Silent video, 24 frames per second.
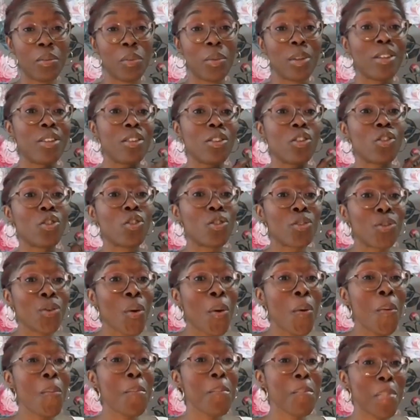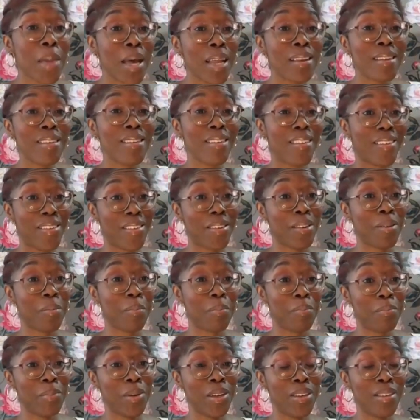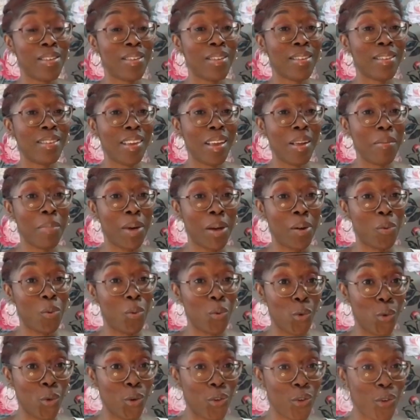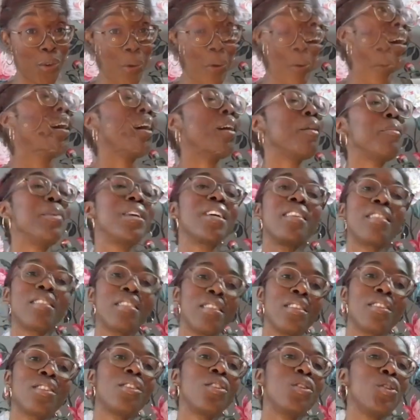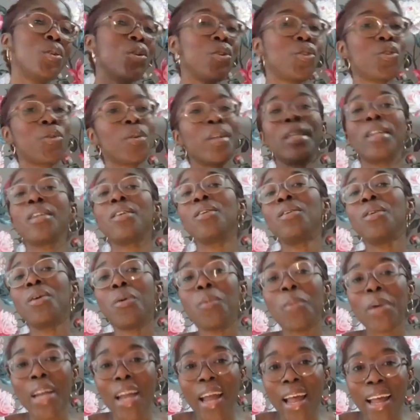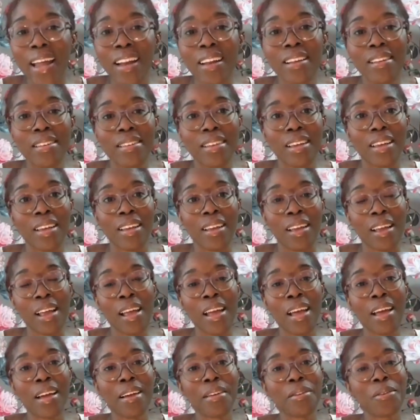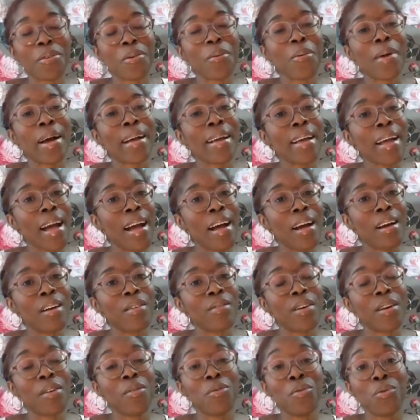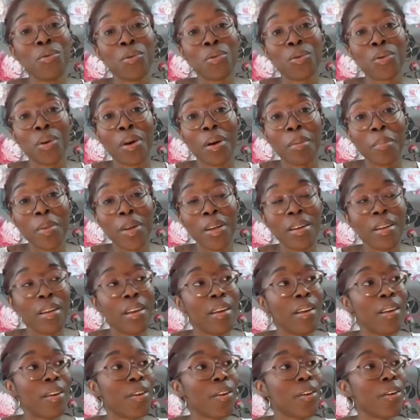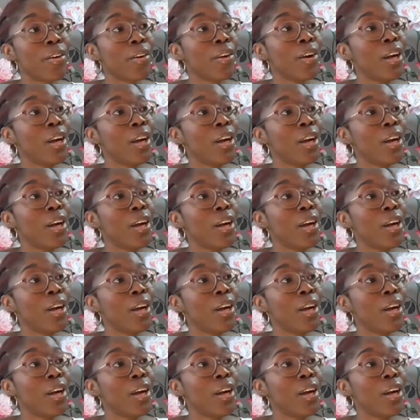with so many other pieces in my wardrobe. Because it's a neutral, it could go with anything. And so I have a new top in here